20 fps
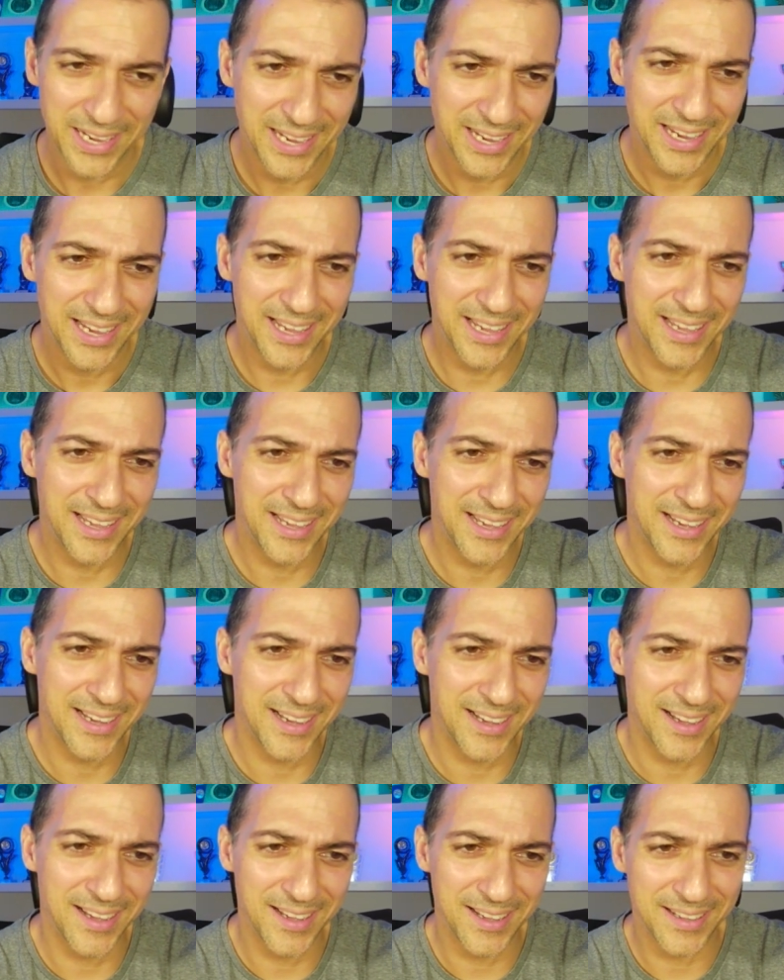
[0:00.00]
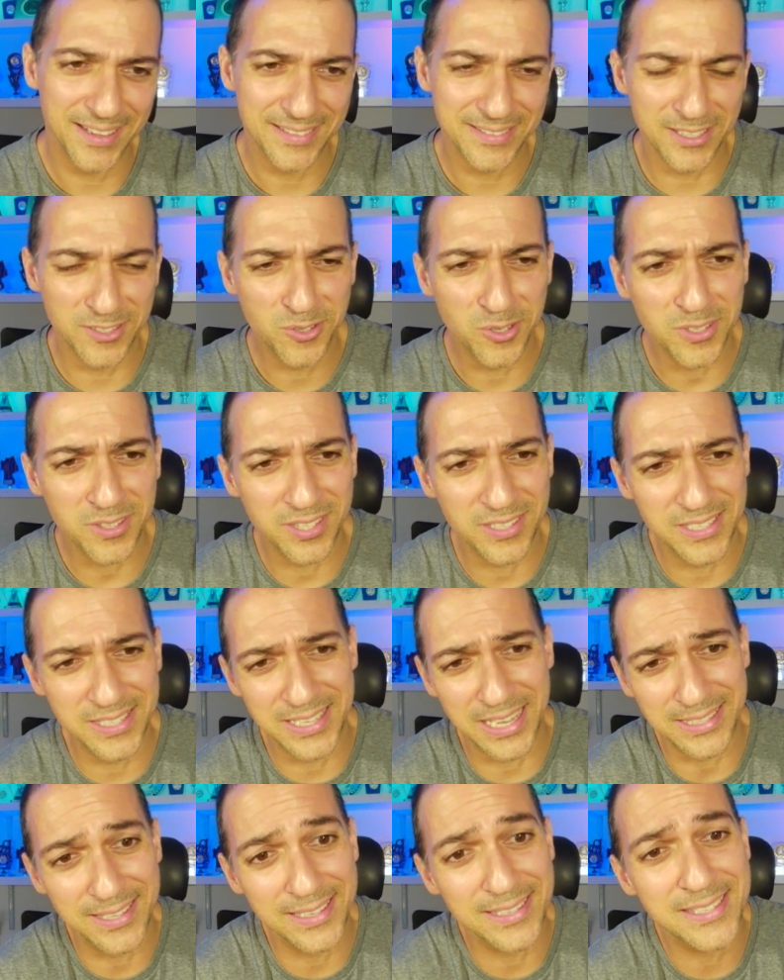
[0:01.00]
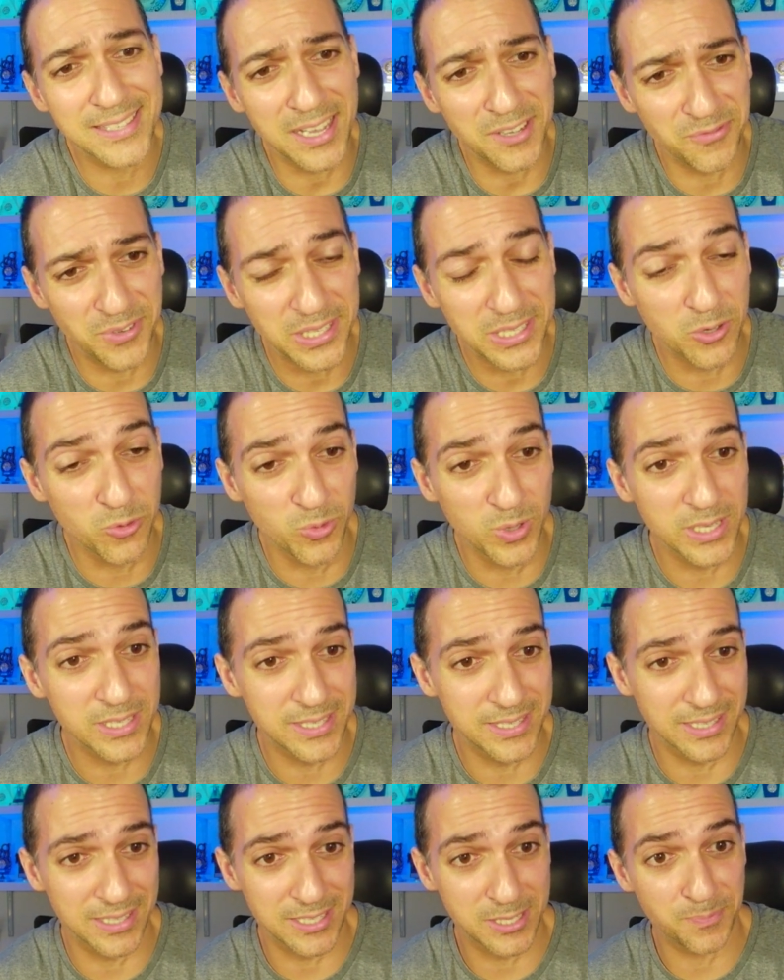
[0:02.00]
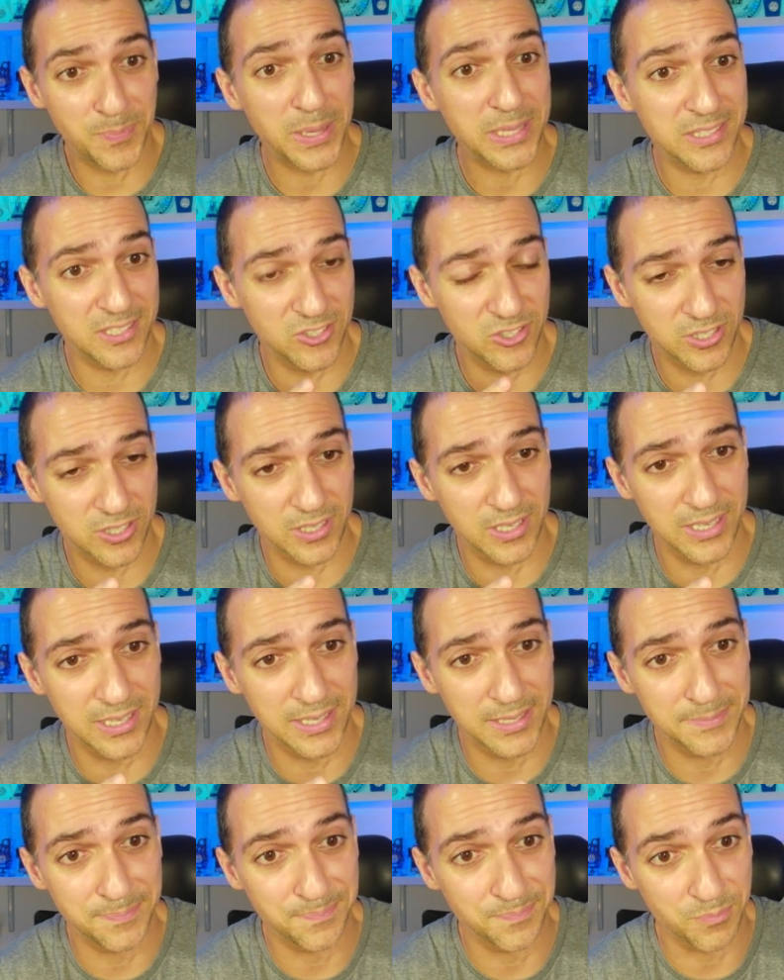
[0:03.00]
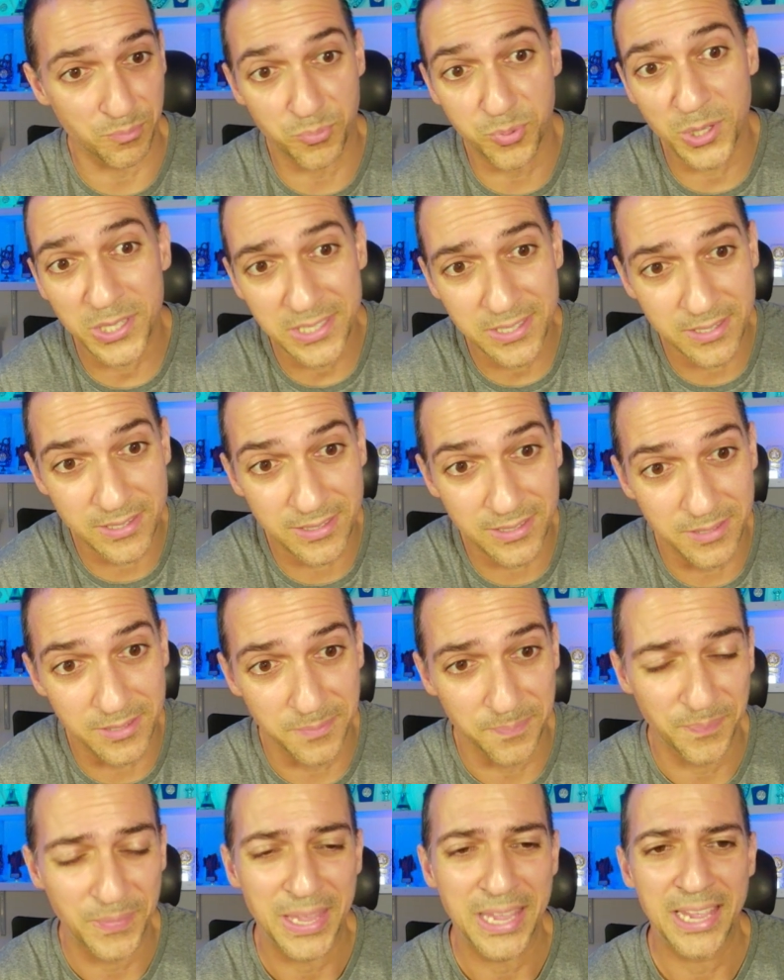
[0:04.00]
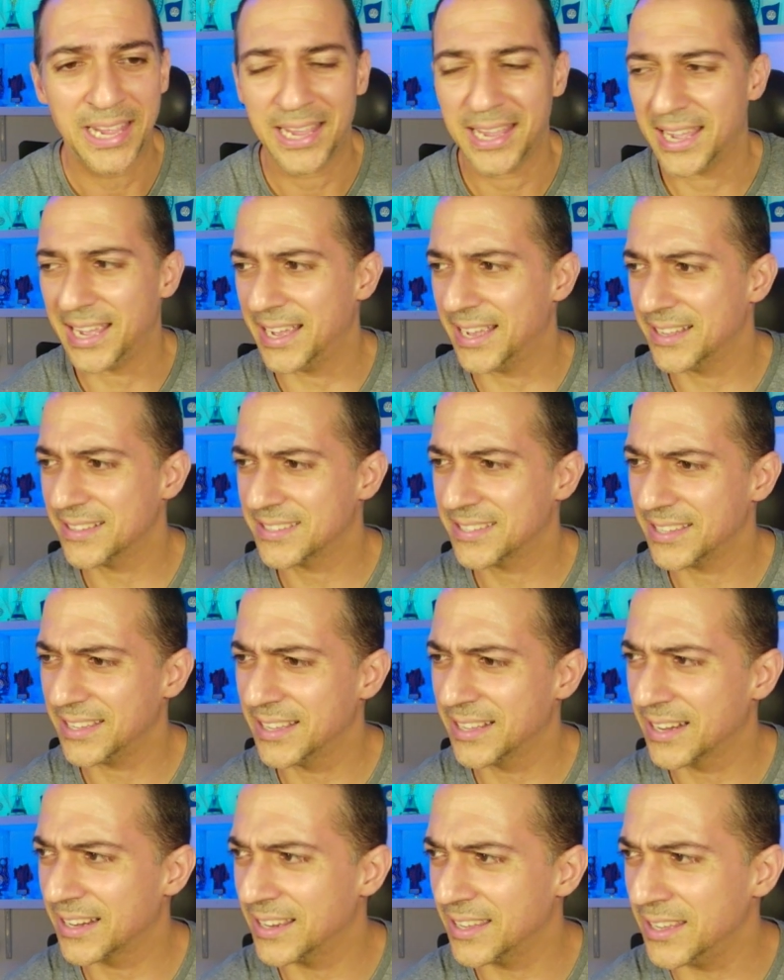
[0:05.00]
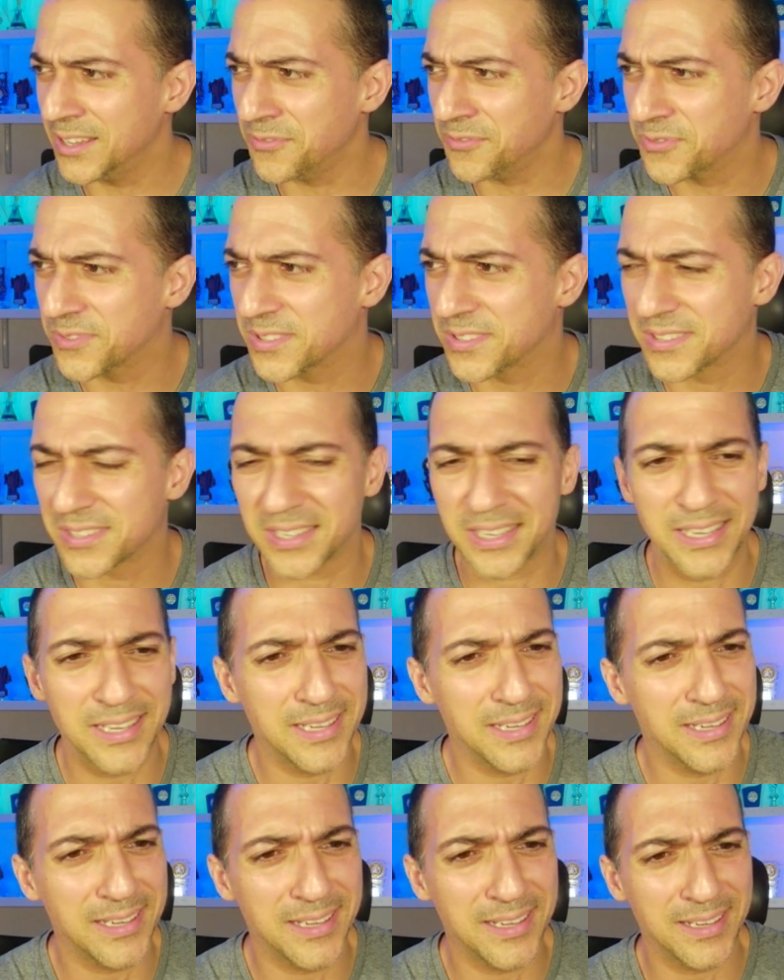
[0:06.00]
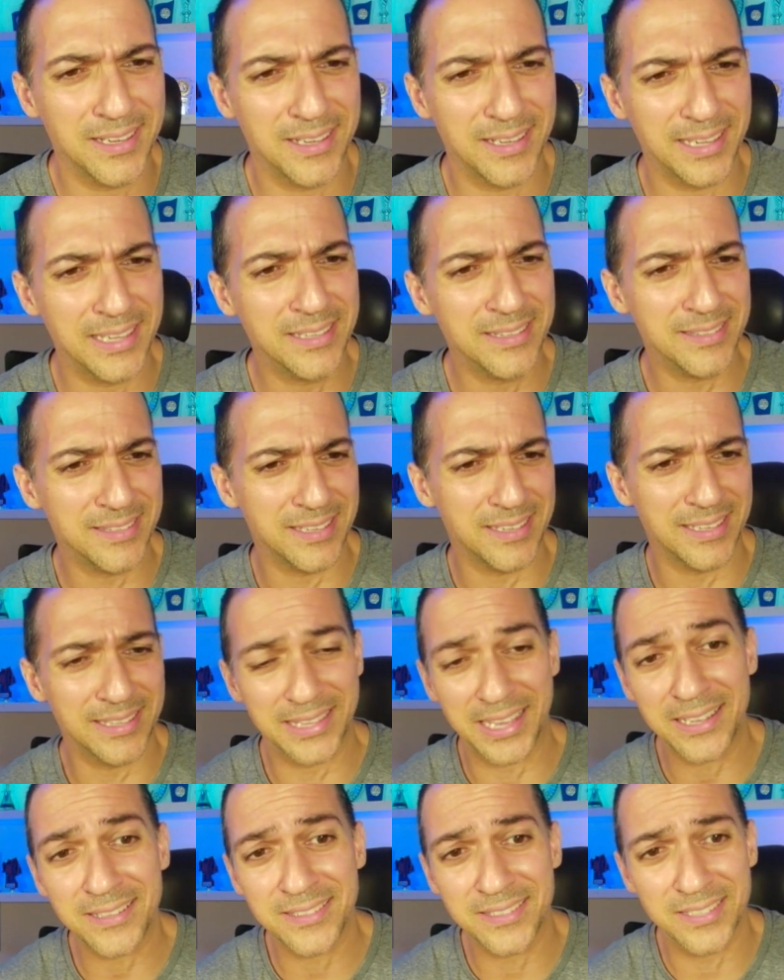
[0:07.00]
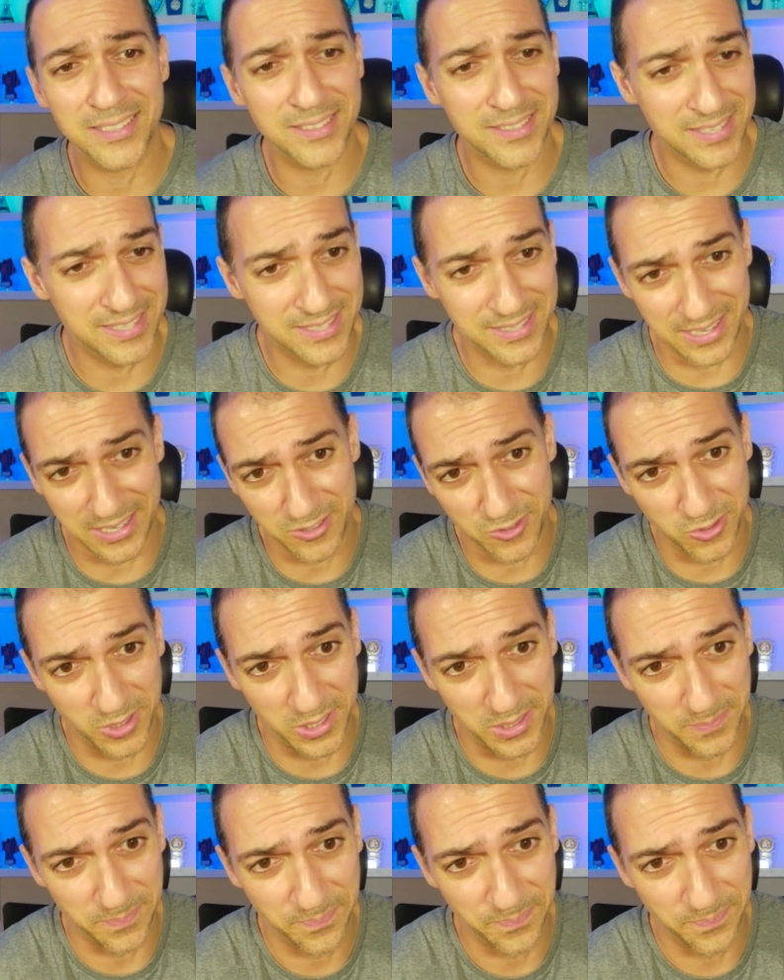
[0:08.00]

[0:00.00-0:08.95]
the truth is that Saavedra was a Spanish priest, and he lived in the 19th century.